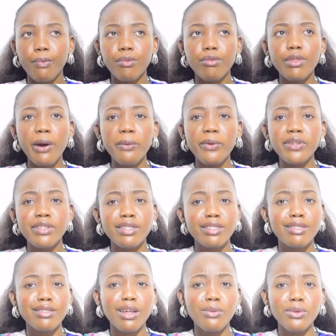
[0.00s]
that
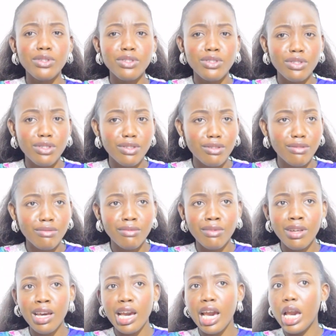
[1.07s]
was
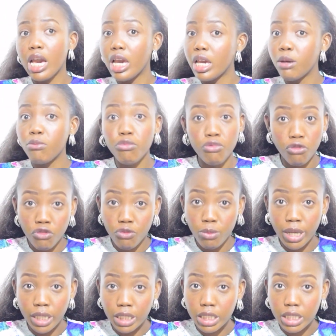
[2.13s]
improvement.